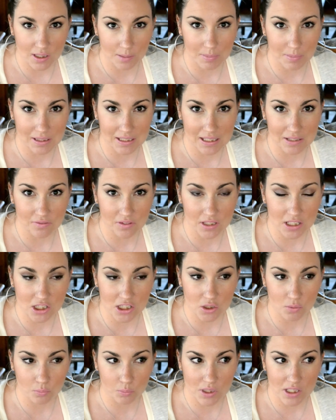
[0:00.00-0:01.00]
I believe
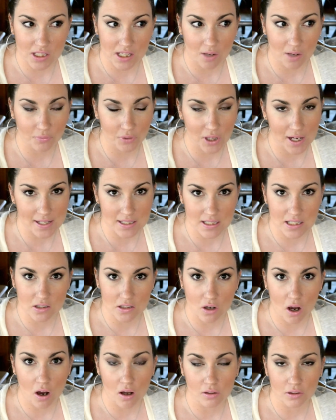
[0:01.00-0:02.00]
these retail for eighteen
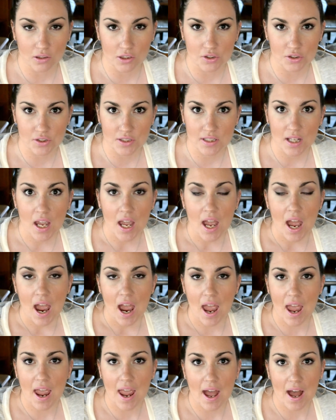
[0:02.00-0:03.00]
dollars,
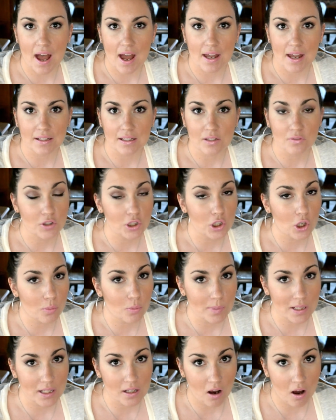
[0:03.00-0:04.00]
and if you know
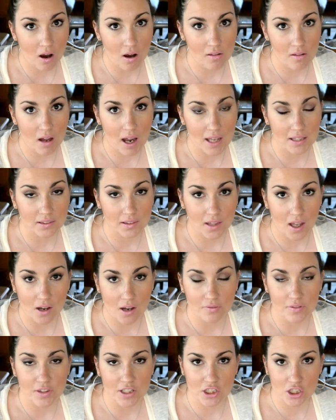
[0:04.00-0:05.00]
me at all, I
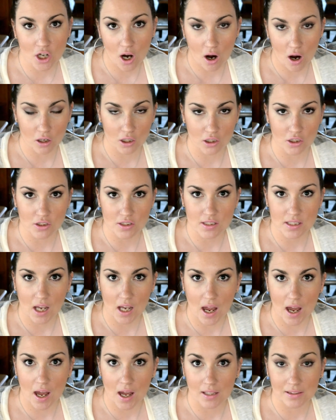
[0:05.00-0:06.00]
love the Tarte
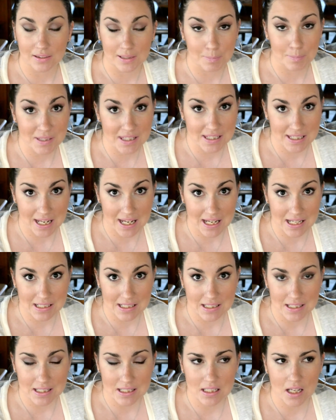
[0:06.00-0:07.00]
uh, lip
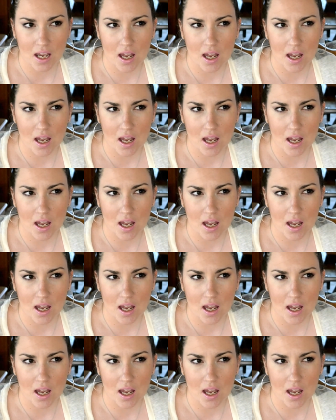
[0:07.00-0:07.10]
stains.